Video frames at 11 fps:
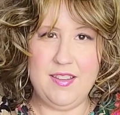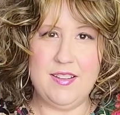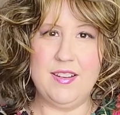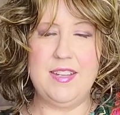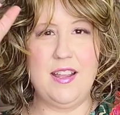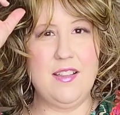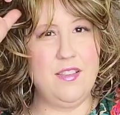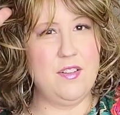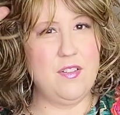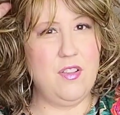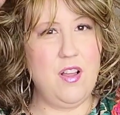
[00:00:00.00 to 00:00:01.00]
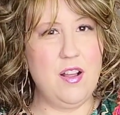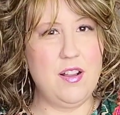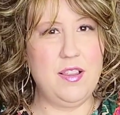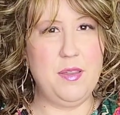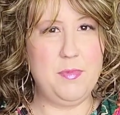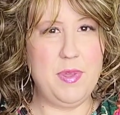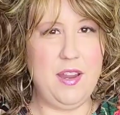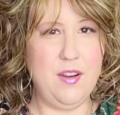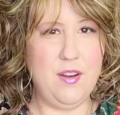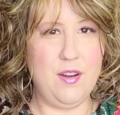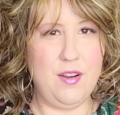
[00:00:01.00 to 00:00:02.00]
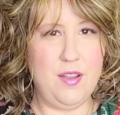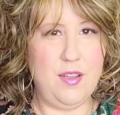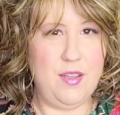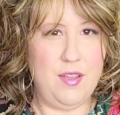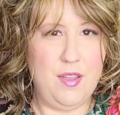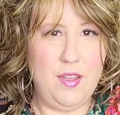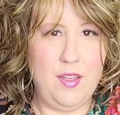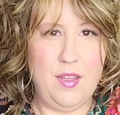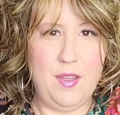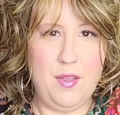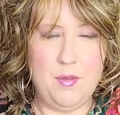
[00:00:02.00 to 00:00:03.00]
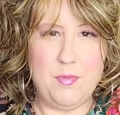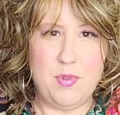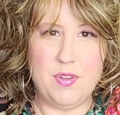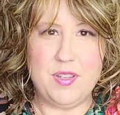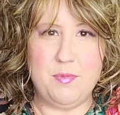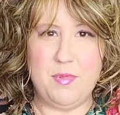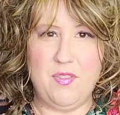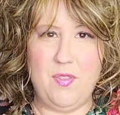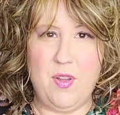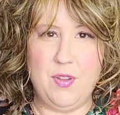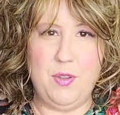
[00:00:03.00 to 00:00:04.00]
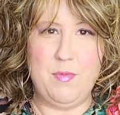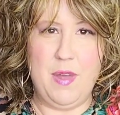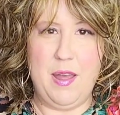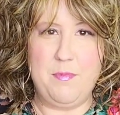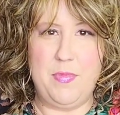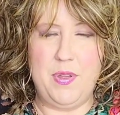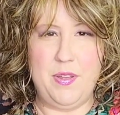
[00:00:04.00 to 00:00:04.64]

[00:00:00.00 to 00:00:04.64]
I'm going to take a little claw clip here, pull some of the volume up.